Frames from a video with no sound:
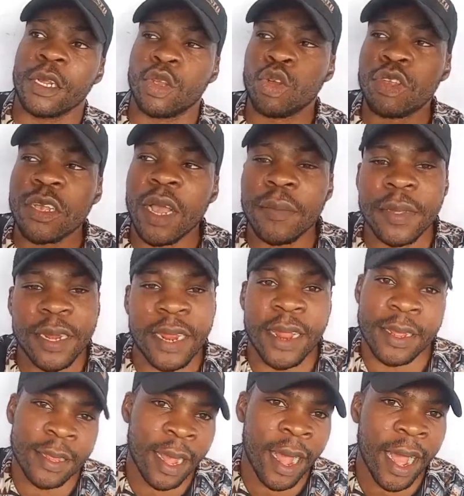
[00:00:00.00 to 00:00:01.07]
social media
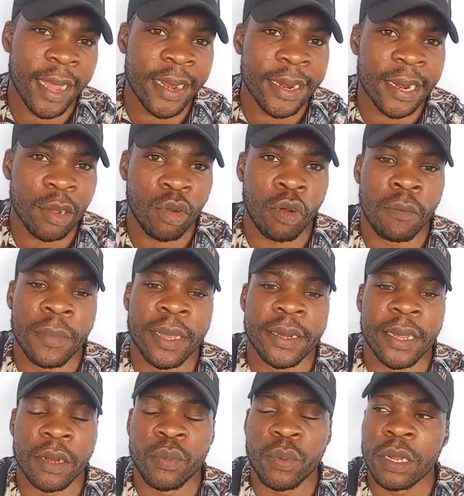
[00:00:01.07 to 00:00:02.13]
that are highly
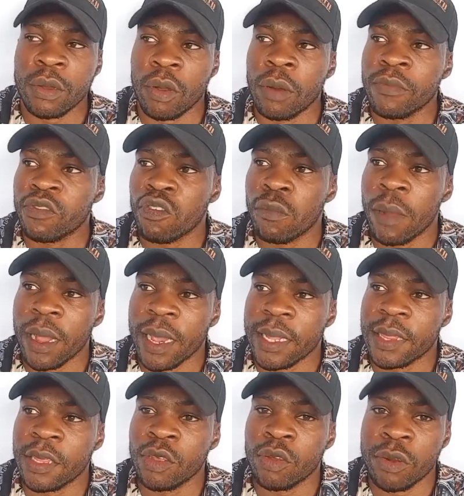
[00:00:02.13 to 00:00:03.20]
recommended when it comes to
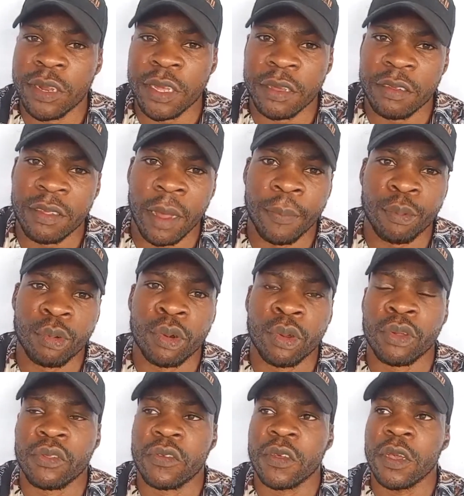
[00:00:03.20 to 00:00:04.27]
marketing your digital
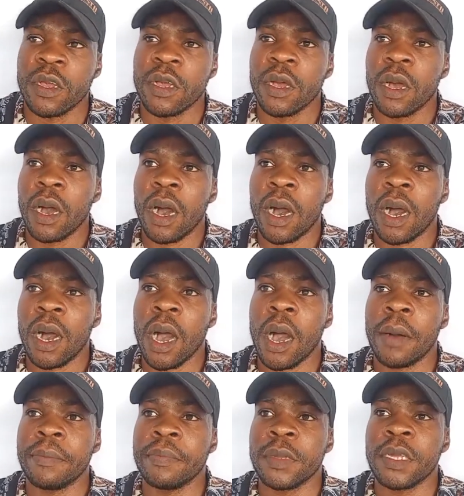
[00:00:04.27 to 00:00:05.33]
product
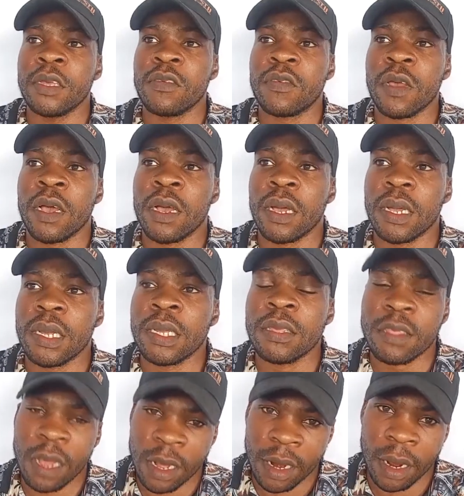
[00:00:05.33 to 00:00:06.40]
is
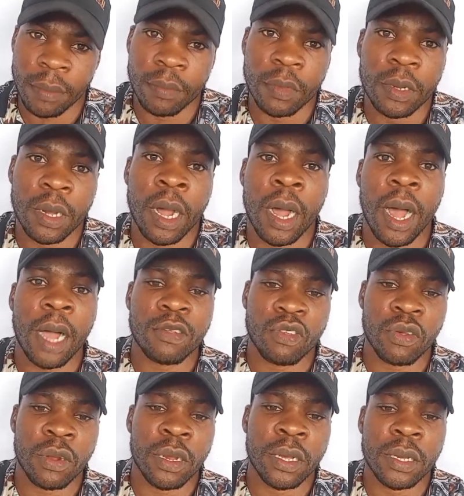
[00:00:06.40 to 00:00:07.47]
Instagram.
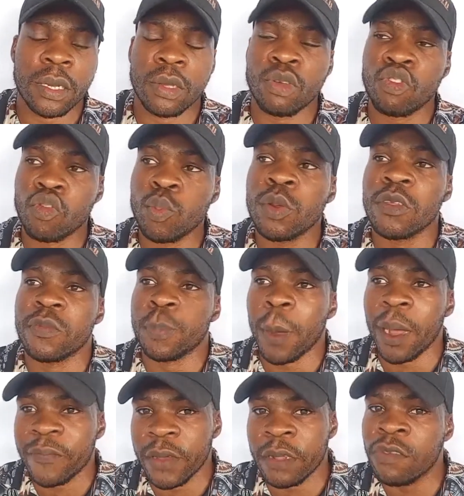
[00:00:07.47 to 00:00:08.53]
Actually, YouTube is
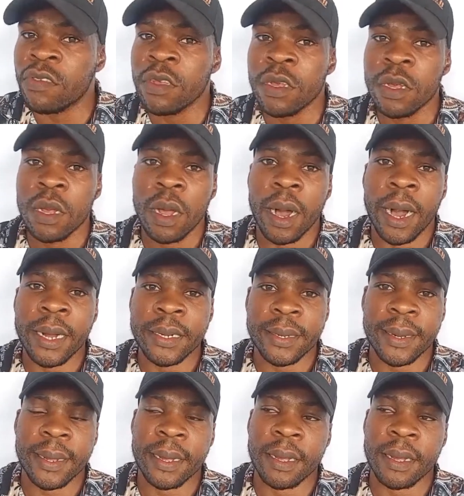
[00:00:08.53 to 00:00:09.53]
perfect, and